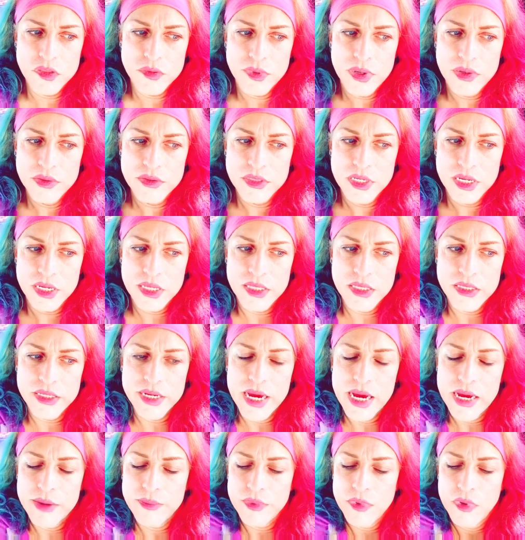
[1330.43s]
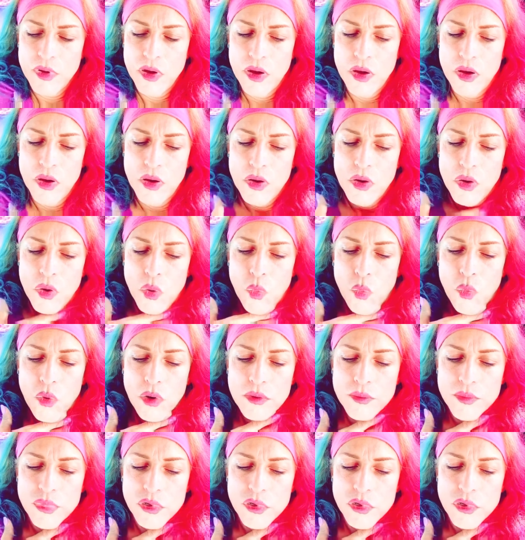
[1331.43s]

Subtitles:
But I was like in the top 1%,